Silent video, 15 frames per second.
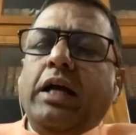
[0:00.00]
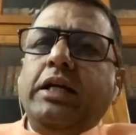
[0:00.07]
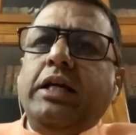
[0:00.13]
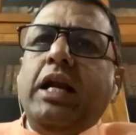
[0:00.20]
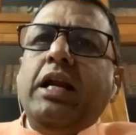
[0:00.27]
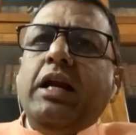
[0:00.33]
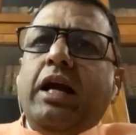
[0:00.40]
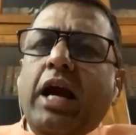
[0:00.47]

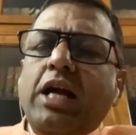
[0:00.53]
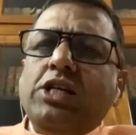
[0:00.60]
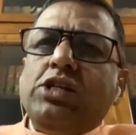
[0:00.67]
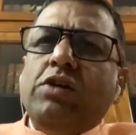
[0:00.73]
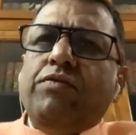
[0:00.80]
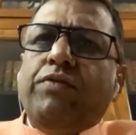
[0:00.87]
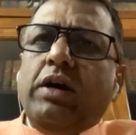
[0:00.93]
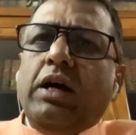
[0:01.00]
in case
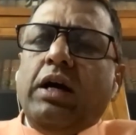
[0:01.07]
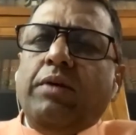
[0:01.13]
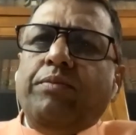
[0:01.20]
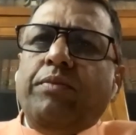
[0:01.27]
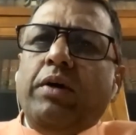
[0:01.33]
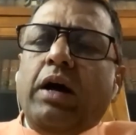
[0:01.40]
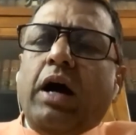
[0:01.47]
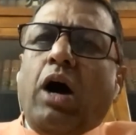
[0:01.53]
of a
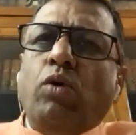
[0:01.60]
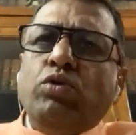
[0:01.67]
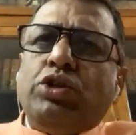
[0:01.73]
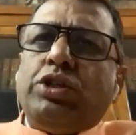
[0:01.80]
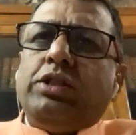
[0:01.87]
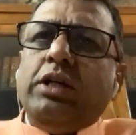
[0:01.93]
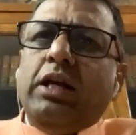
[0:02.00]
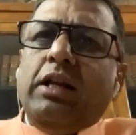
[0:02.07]

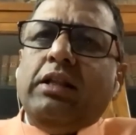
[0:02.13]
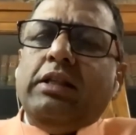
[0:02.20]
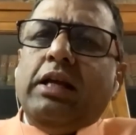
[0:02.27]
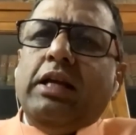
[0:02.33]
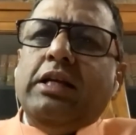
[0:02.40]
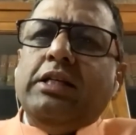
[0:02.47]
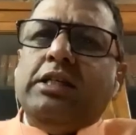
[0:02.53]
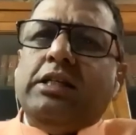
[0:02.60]
ouster,
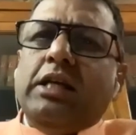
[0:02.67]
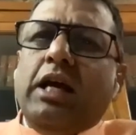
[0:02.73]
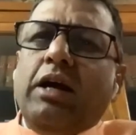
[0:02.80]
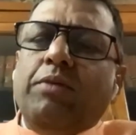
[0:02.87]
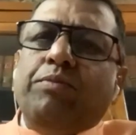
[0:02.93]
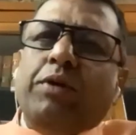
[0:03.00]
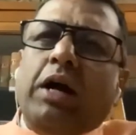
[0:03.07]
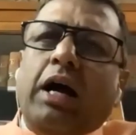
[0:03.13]
there is a,